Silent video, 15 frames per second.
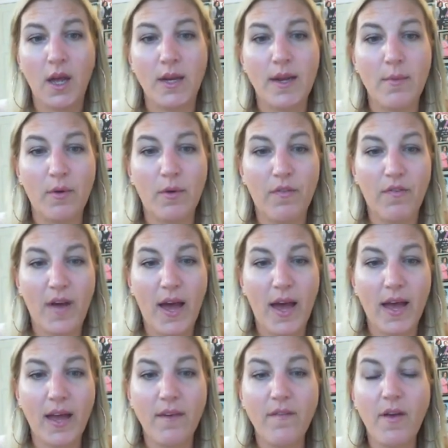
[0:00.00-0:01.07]
Number
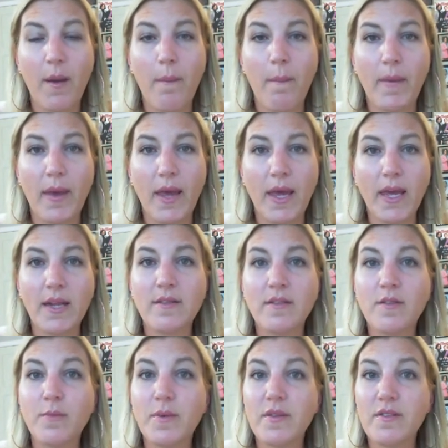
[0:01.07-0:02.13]
5, make it
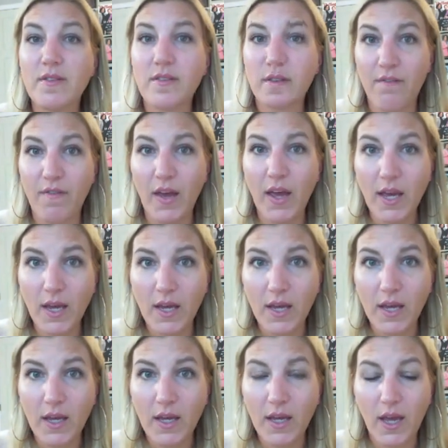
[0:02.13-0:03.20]

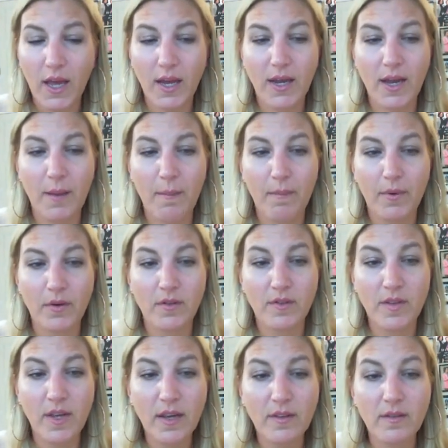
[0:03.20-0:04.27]
specific. And number
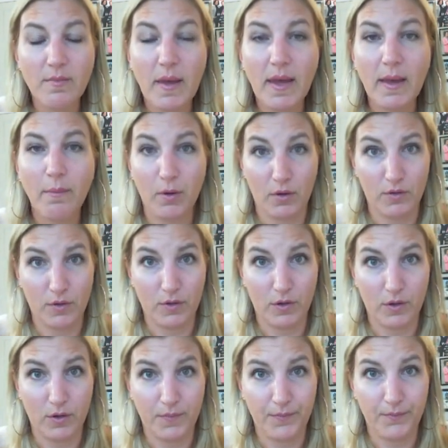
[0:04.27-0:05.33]
6, make it personal.